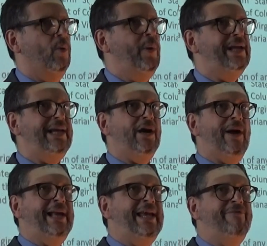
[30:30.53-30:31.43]
we can hear
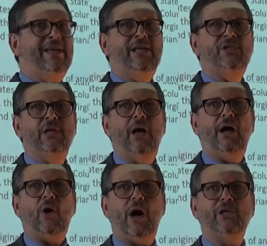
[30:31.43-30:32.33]
any of these
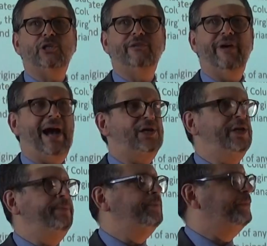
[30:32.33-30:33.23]
causes of action.